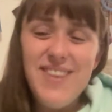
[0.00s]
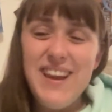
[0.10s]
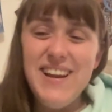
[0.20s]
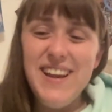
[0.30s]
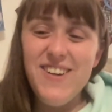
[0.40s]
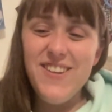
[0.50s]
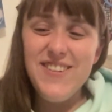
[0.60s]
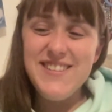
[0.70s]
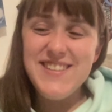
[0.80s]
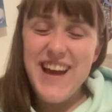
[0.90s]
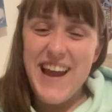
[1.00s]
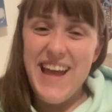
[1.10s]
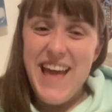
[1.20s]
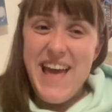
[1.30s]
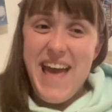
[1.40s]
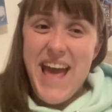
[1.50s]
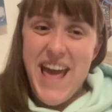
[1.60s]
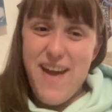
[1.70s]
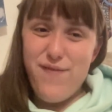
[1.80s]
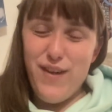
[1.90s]
and he got the book today.
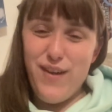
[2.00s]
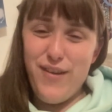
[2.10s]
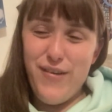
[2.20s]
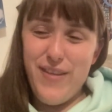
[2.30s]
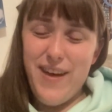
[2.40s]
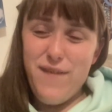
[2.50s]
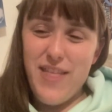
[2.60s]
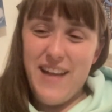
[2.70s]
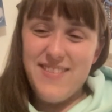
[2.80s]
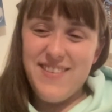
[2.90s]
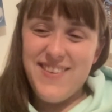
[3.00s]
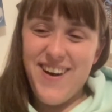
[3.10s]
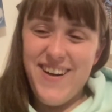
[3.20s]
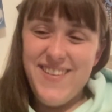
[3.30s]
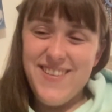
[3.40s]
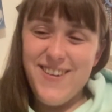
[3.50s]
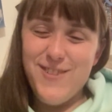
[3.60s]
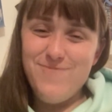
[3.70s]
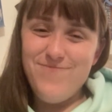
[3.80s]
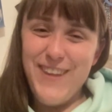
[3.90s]
If you if that's the
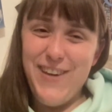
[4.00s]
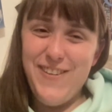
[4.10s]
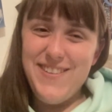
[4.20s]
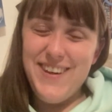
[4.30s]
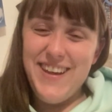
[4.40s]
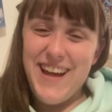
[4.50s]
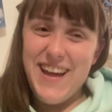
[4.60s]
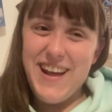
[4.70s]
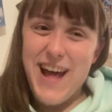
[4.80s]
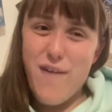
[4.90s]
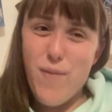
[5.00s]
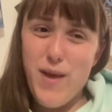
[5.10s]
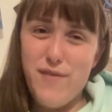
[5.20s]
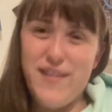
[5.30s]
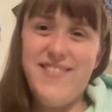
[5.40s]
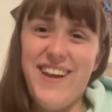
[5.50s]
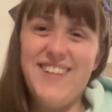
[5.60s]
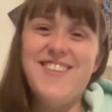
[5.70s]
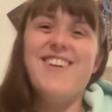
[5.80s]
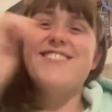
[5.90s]
title, you and DK are gonna have a bit of a
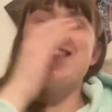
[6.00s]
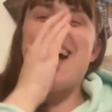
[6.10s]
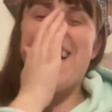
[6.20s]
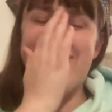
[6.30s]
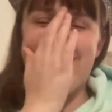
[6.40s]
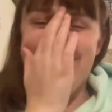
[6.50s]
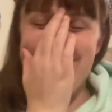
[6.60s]
ding dong, Jess.